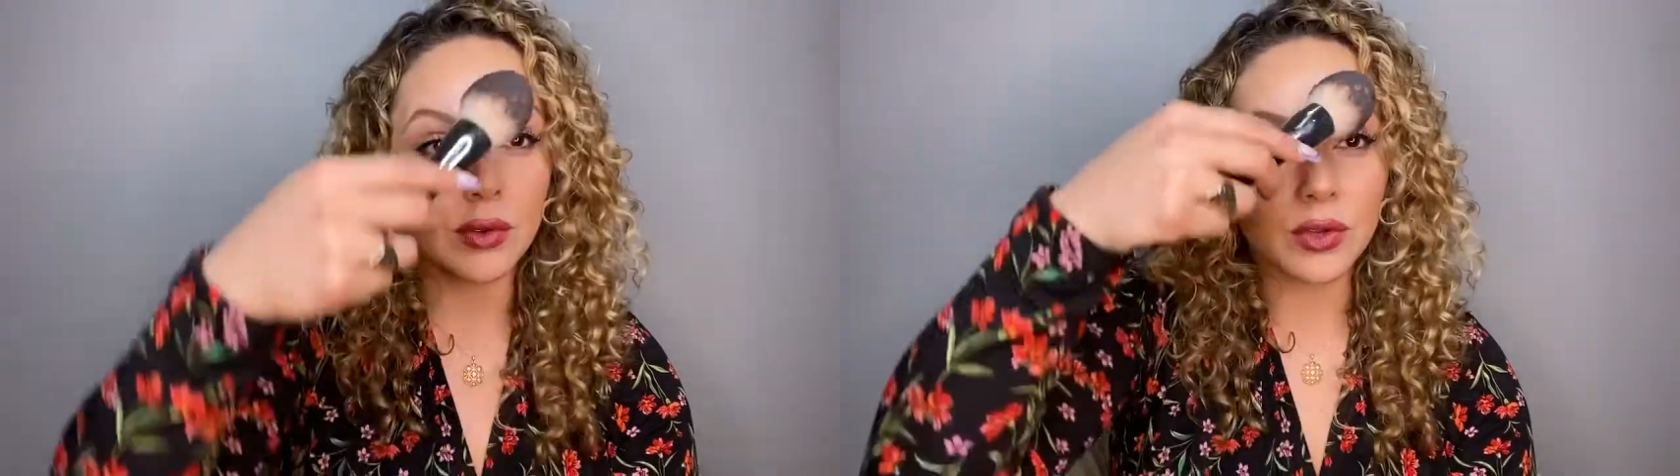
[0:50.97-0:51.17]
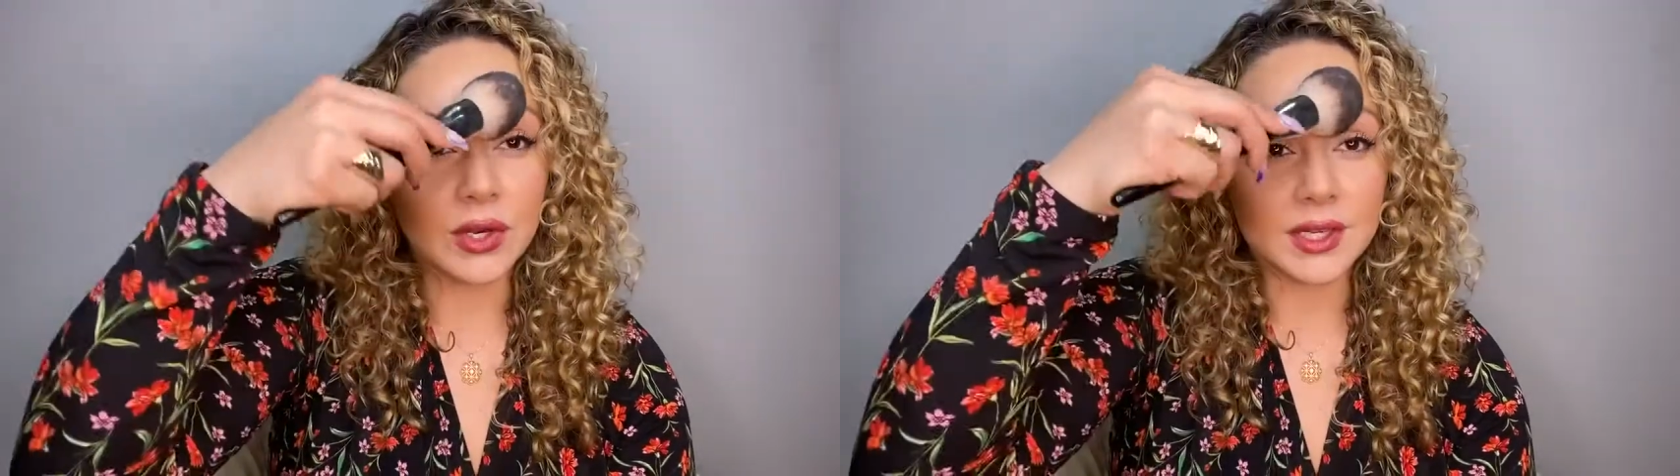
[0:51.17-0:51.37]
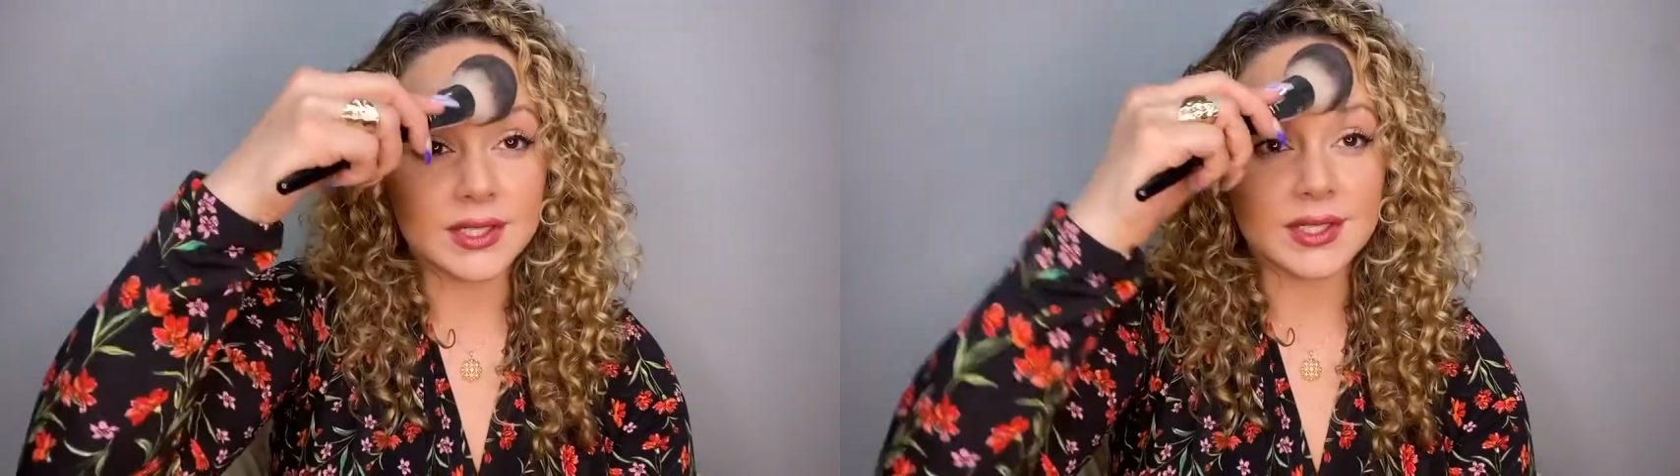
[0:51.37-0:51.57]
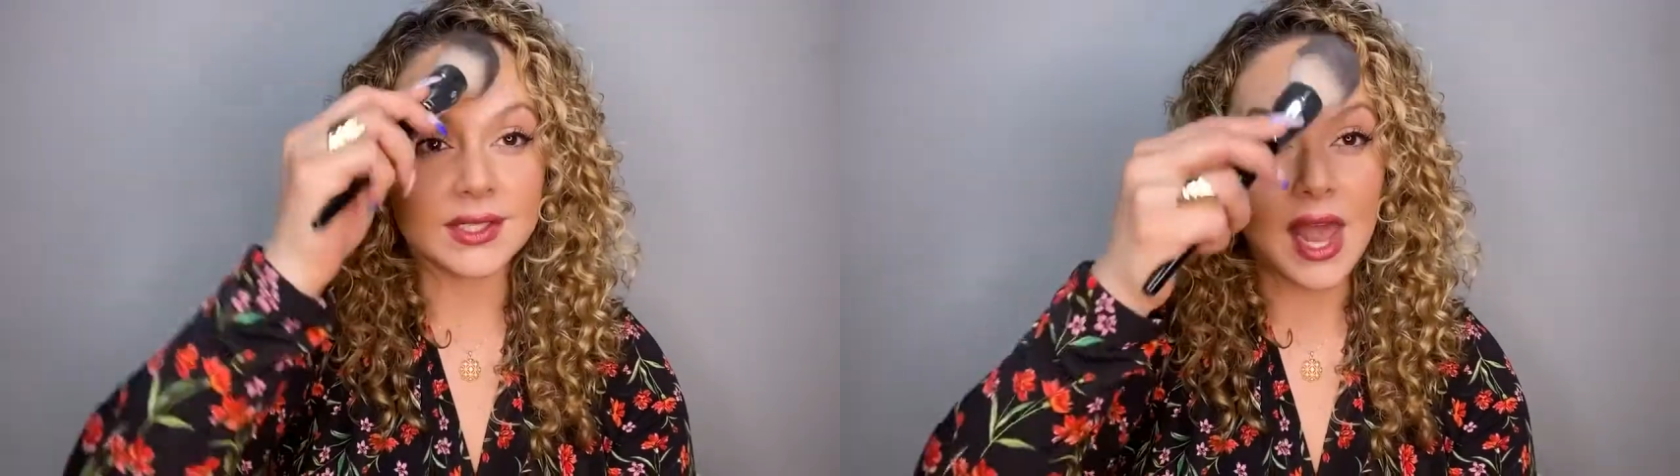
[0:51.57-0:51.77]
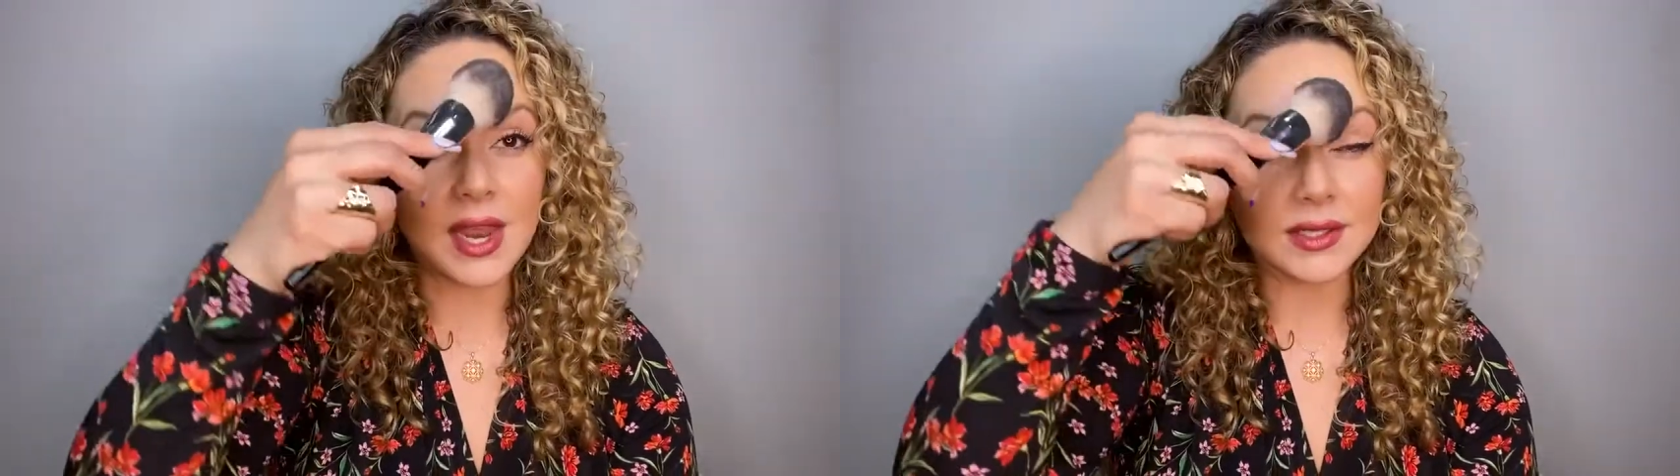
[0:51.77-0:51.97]
you need to
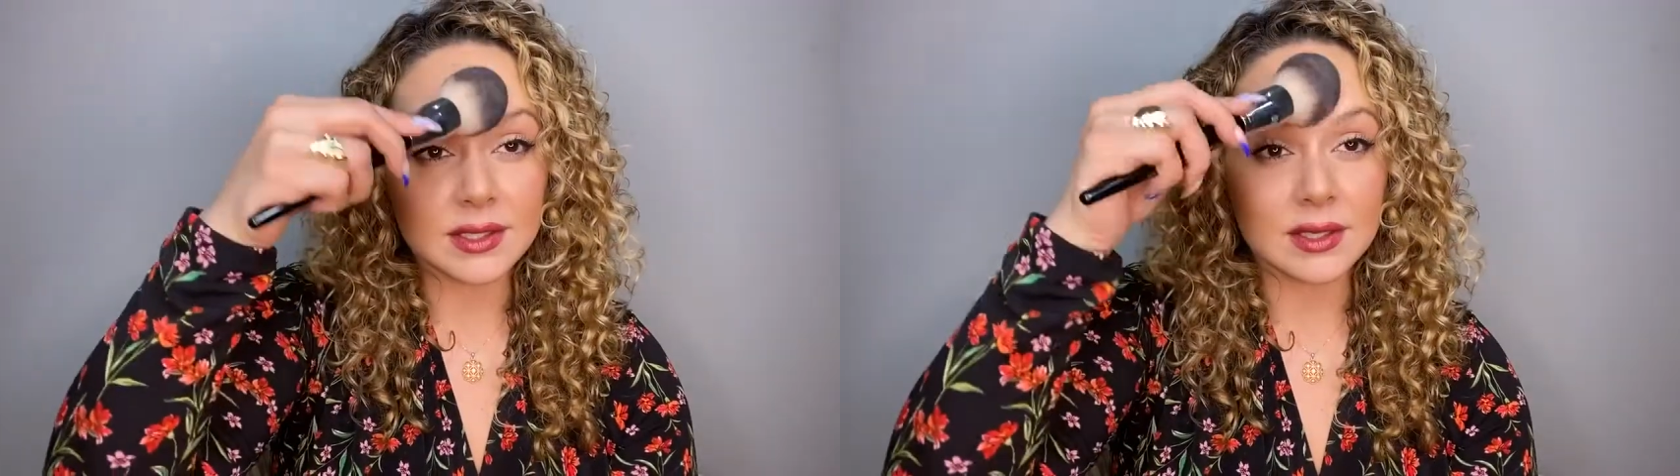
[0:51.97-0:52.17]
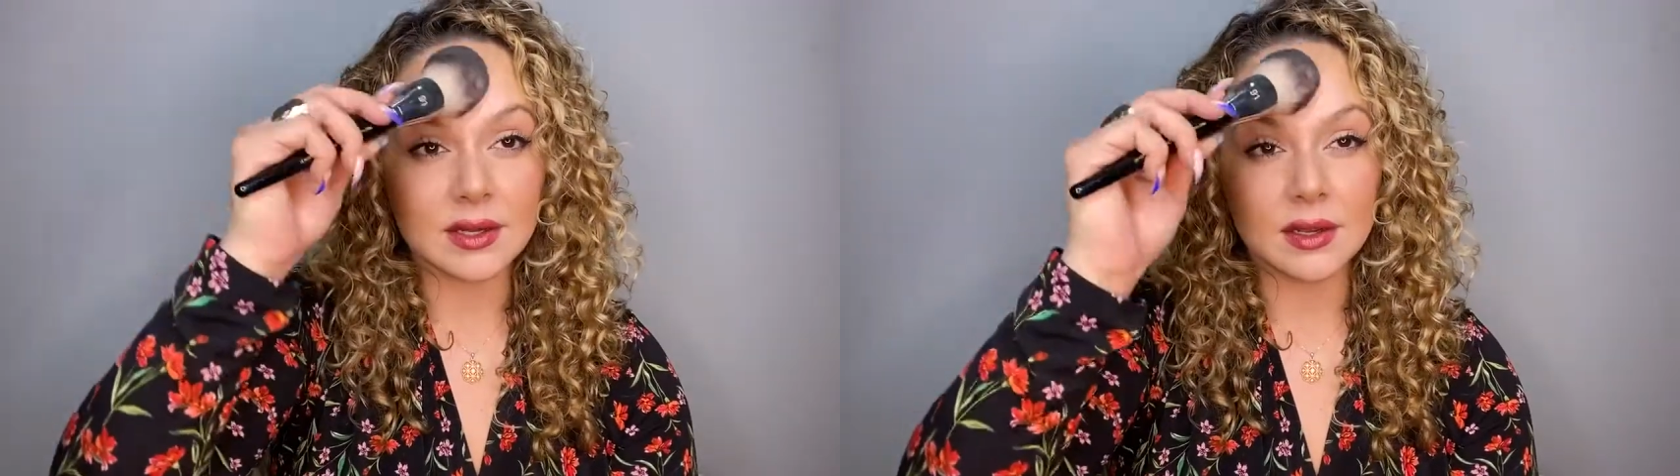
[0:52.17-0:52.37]
set.